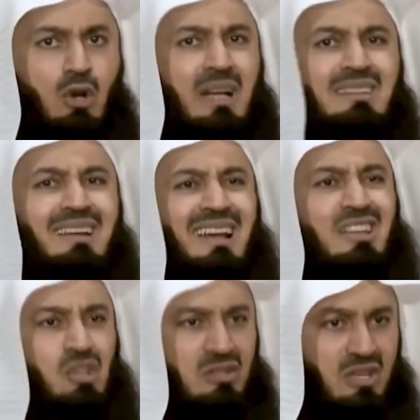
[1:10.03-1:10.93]
Look at the
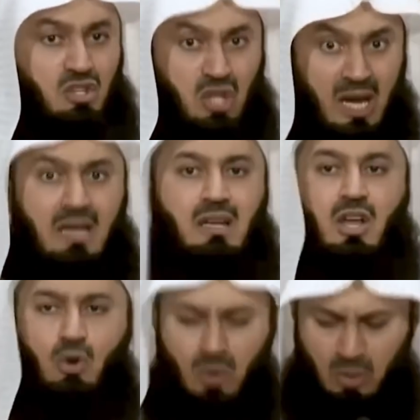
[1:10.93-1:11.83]
religions and check
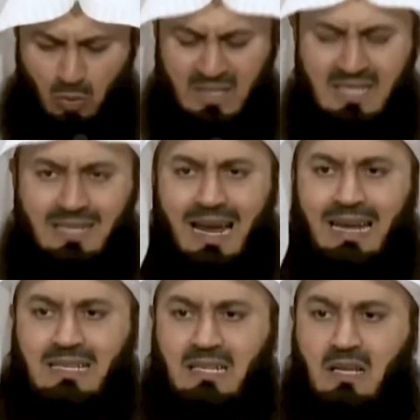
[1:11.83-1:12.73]
what is
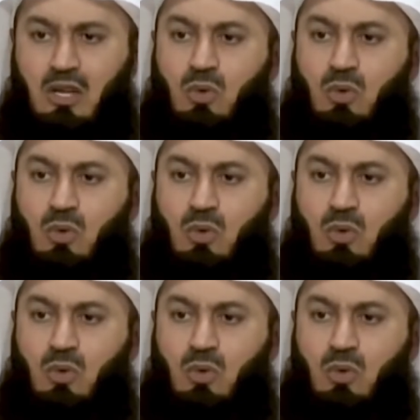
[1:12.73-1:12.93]
right.